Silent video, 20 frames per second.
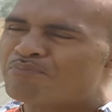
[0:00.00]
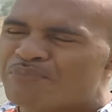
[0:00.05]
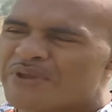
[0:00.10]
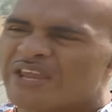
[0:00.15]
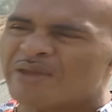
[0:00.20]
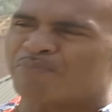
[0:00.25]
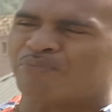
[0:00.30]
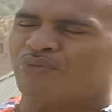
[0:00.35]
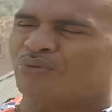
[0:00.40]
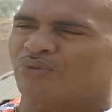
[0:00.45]

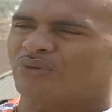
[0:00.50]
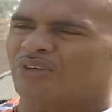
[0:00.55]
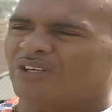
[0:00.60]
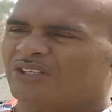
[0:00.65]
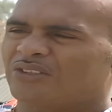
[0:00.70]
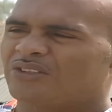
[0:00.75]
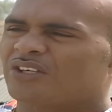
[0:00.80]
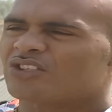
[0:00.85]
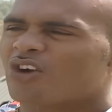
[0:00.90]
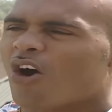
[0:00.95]
people
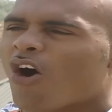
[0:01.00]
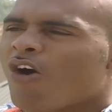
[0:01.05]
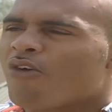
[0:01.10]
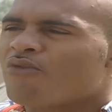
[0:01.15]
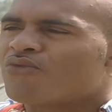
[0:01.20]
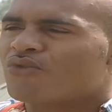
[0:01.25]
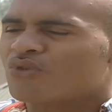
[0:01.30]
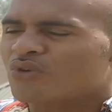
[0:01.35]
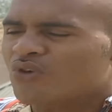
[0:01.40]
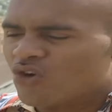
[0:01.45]
don't
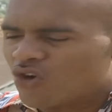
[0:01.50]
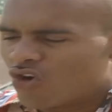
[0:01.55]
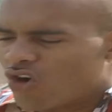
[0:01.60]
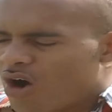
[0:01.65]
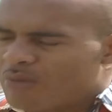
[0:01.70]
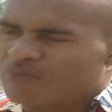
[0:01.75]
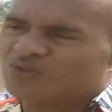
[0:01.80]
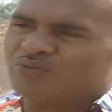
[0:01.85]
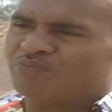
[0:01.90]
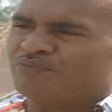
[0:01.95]
often
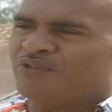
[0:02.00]
come to